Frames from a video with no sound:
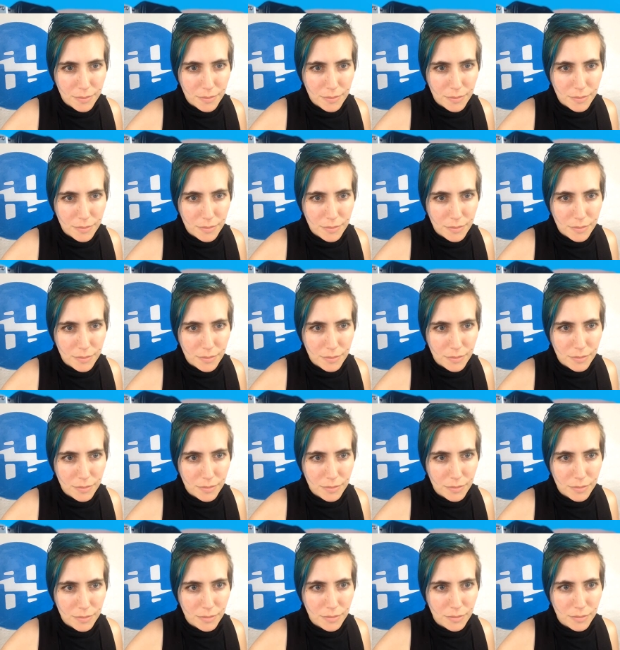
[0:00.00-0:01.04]

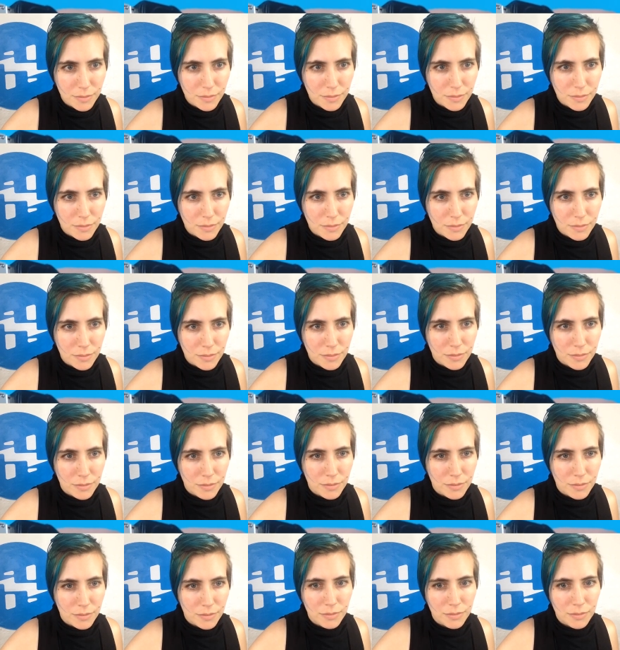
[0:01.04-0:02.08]

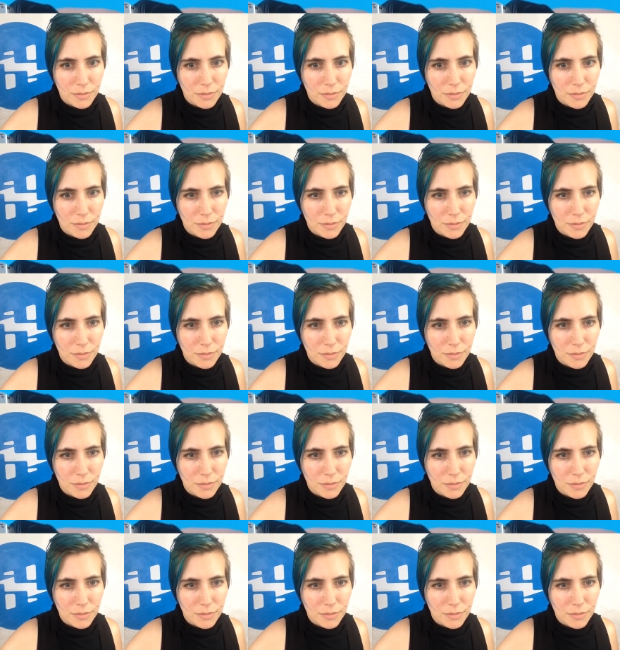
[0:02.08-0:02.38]
(no one is talking)